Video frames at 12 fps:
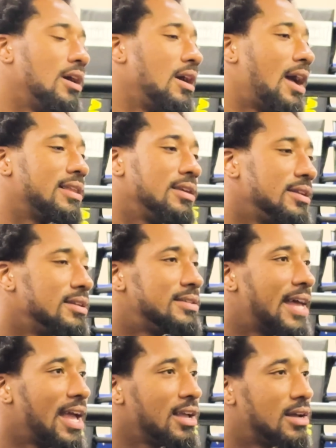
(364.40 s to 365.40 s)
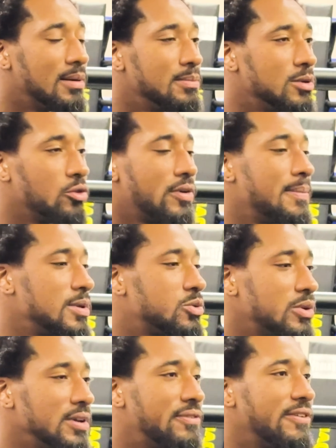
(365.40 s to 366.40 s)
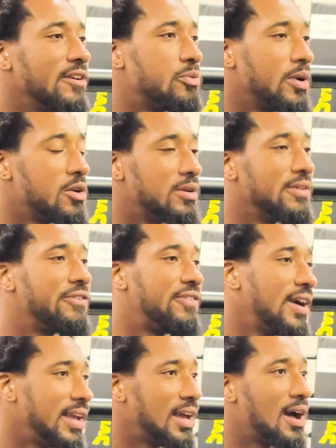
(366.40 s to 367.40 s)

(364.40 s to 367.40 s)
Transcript: at the end of the day, come November 25th, we're going to fight.